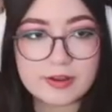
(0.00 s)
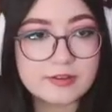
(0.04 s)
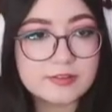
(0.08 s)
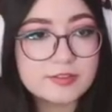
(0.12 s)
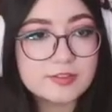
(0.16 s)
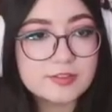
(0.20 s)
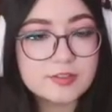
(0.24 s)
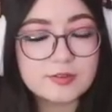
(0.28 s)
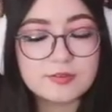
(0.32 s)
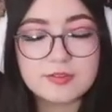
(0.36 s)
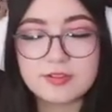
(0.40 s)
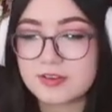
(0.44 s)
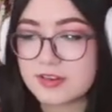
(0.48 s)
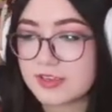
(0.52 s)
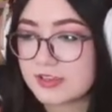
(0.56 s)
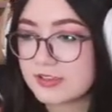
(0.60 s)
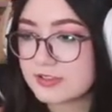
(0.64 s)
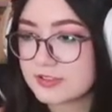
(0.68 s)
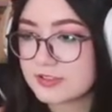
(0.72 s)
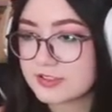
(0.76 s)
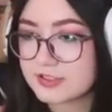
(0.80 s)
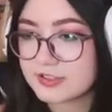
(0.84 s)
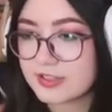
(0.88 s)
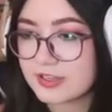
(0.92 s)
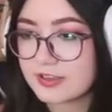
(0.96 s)
else? So the
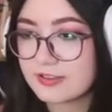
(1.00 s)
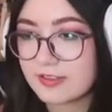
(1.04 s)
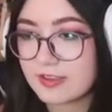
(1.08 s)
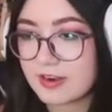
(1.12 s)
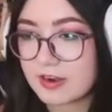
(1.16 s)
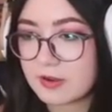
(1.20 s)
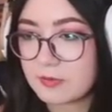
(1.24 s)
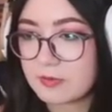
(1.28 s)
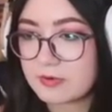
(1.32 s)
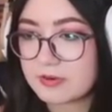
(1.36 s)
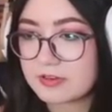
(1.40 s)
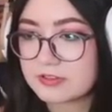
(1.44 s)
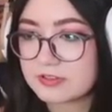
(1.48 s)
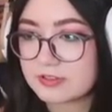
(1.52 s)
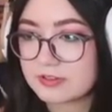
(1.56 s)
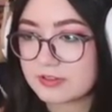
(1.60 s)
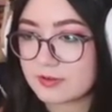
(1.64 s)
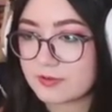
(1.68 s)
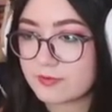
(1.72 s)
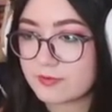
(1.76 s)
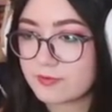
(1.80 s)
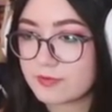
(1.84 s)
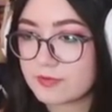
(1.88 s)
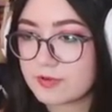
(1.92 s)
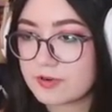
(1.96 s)
next thing that I wanted to
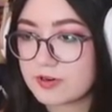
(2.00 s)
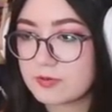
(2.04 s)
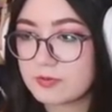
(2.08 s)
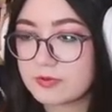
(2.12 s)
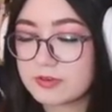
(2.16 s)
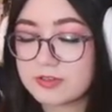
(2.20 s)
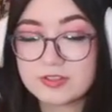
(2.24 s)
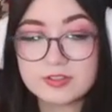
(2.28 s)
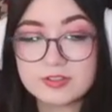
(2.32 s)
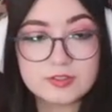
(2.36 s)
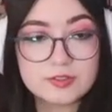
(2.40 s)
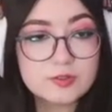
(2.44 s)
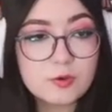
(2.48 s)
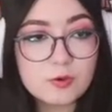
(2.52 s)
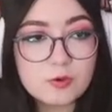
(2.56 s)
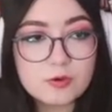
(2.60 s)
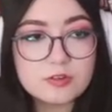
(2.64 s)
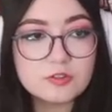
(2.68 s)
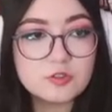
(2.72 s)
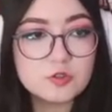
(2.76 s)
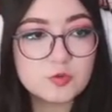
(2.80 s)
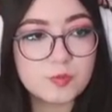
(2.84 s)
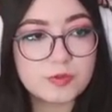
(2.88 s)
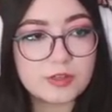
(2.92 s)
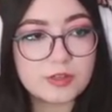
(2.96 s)
look for was
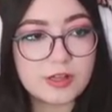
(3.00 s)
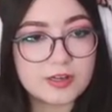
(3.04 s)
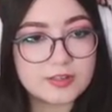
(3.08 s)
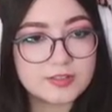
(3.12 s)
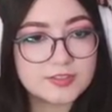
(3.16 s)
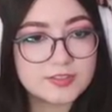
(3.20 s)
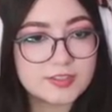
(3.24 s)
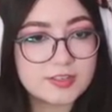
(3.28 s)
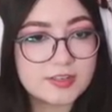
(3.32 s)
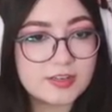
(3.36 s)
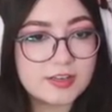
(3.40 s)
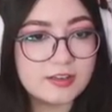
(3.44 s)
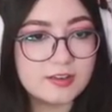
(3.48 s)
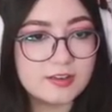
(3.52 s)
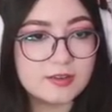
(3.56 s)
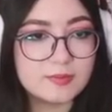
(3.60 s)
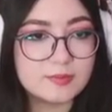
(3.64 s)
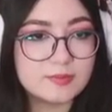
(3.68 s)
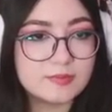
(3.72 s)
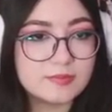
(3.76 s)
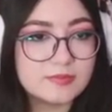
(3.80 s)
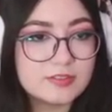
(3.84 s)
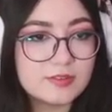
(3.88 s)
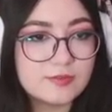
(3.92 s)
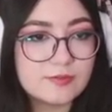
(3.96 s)
orange
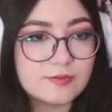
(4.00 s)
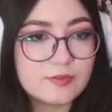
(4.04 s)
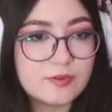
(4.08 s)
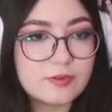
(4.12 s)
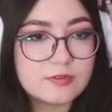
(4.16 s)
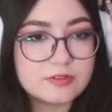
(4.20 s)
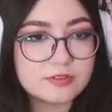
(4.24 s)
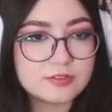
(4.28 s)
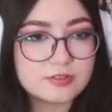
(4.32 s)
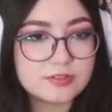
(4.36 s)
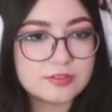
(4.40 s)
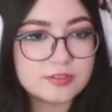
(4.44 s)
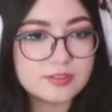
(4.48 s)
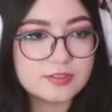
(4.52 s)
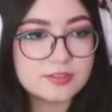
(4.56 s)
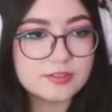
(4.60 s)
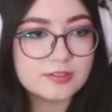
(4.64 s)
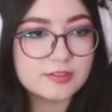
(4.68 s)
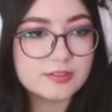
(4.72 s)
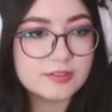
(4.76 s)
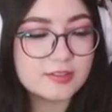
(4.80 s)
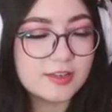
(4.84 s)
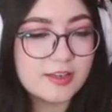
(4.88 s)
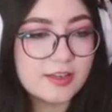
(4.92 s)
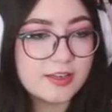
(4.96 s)
blossoms, of course.
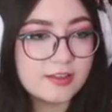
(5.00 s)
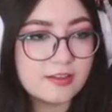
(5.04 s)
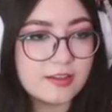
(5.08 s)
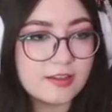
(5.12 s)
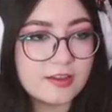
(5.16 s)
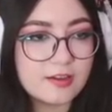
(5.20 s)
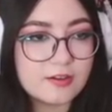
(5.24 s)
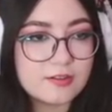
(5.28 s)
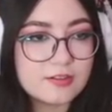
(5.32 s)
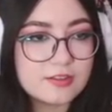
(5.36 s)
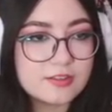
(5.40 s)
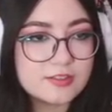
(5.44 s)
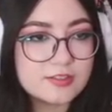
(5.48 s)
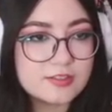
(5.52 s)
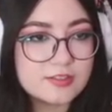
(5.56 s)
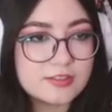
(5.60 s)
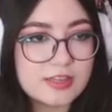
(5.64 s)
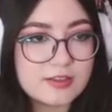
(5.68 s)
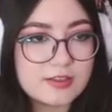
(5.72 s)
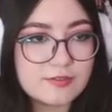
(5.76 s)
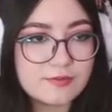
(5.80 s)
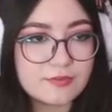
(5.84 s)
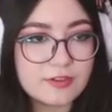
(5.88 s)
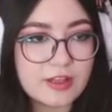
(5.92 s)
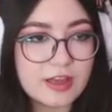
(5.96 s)
They are the
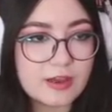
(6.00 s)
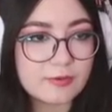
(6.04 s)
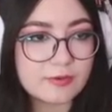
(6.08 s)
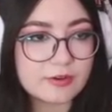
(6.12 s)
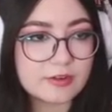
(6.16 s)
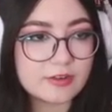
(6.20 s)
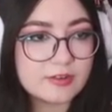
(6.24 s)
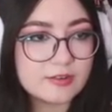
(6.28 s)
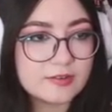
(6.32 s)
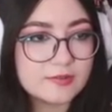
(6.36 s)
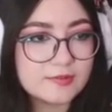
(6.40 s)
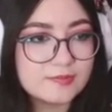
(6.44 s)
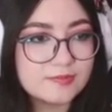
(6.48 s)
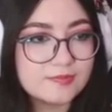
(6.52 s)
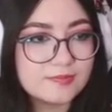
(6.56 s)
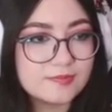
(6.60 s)
state flower.